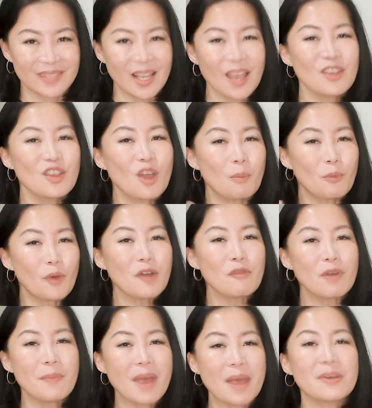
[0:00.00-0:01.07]
Your brain
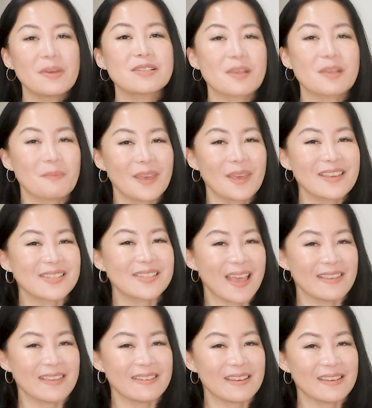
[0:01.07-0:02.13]
remembers peaks,
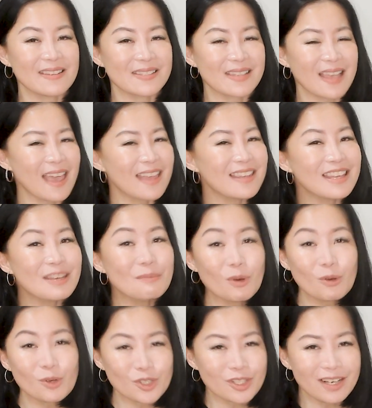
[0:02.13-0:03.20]
endings, and
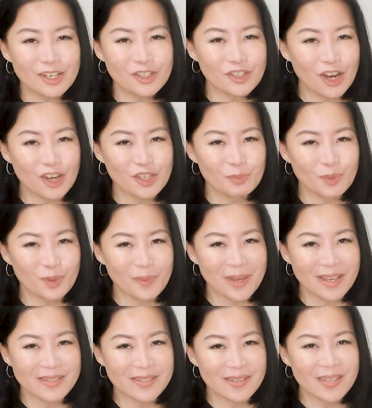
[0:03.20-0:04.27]
emotionally charged
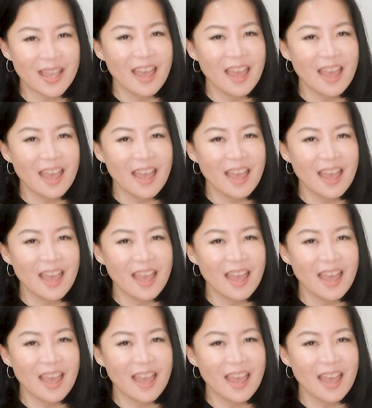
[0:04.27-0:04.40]
moments.